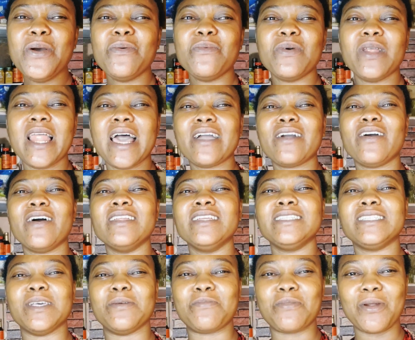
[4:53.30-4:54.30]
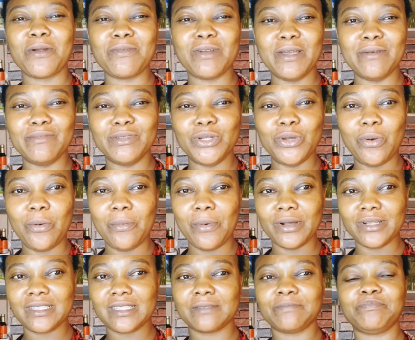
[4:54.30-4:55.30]
Will I call it a problem though?
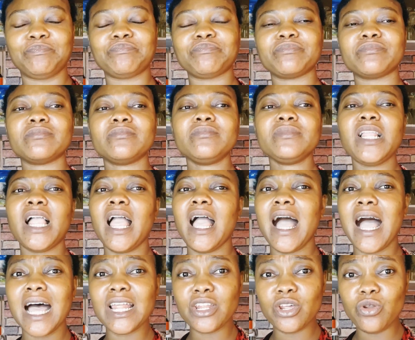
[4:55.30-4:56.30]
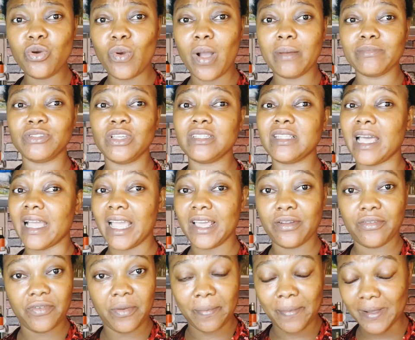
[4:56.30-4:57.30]
But I don't know why I'm just that kind
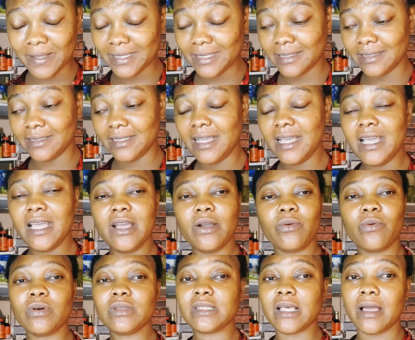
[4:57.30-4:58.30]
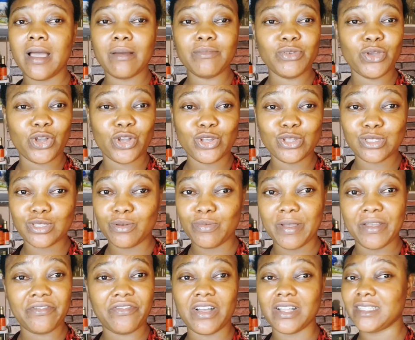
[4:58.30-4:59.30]
of a person. Once I, I'm your
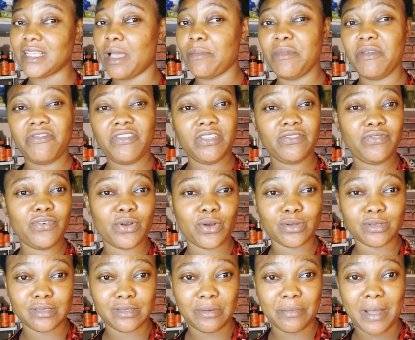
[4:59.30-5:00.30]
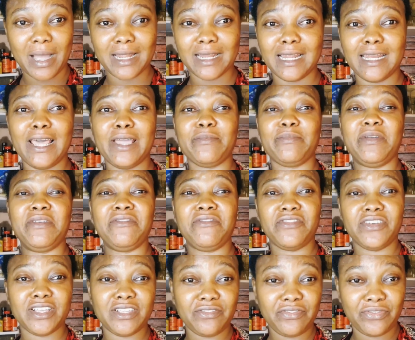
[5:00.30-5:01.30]
customer, in fact, I'm a faithful customer, and I like being
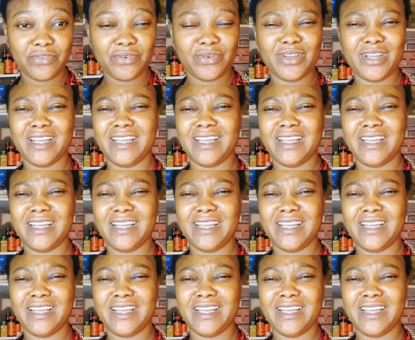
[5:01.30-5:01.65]
faithful.